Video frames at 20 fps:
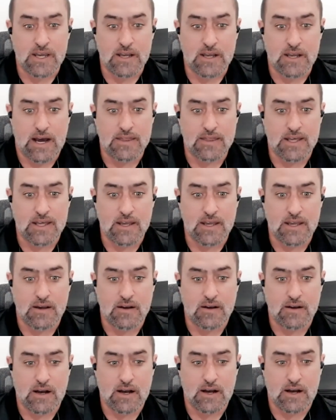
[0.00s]
I
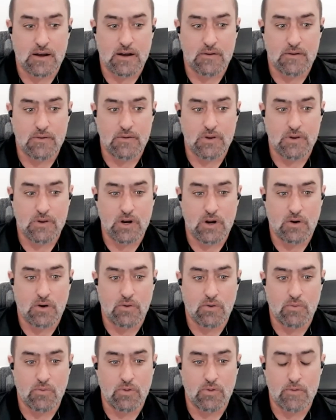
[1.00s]
think,
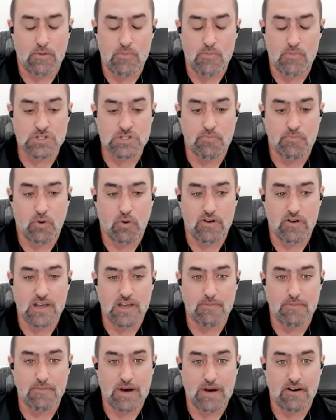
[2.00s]
the most important
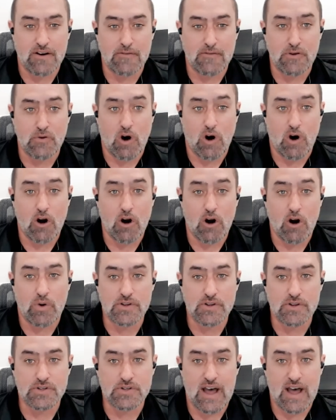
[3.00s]
thing about if you are
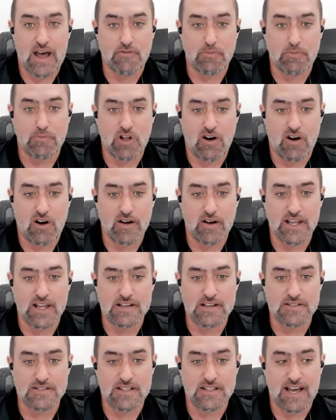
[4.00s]
going to have a blog
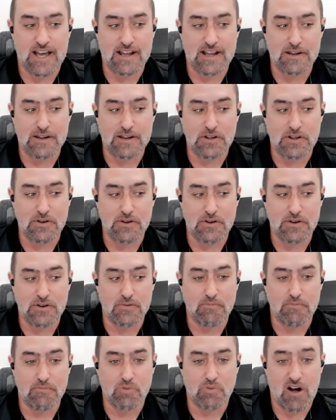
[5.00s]
is that
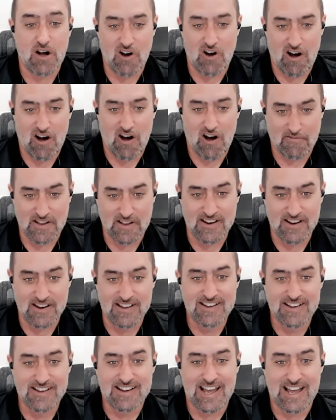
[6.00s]
you blog often
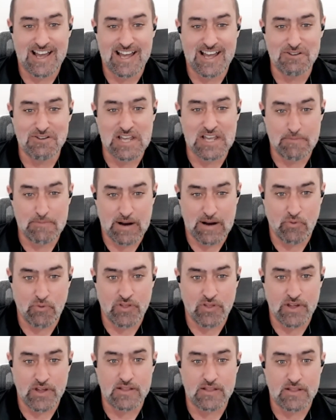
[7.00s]
and you keep up
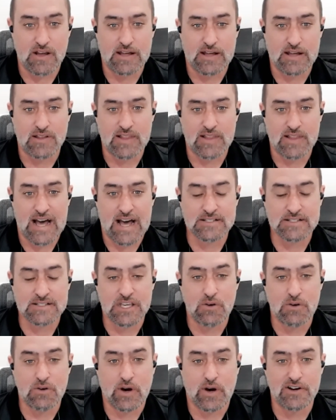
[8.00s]
with it. The last thing
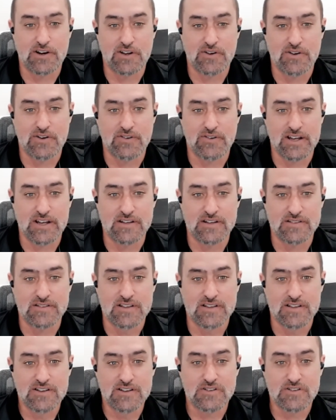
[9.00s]
you want to do
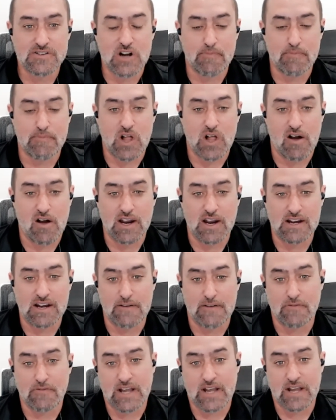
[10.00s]
is start blogging and
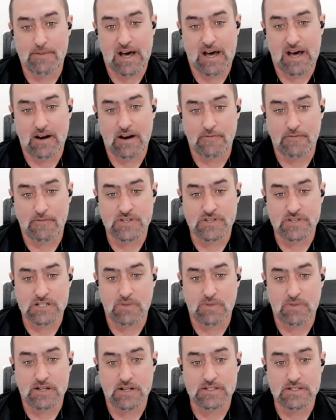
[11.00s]
then forget about it for
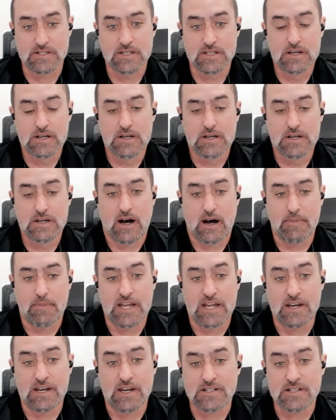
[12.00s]
6 months.
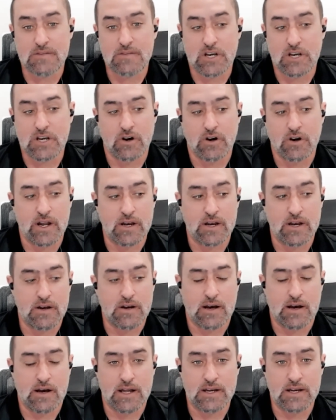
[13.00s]
It needs to be current,
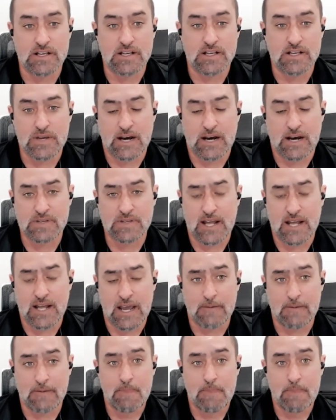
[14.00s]
needs to be up to date.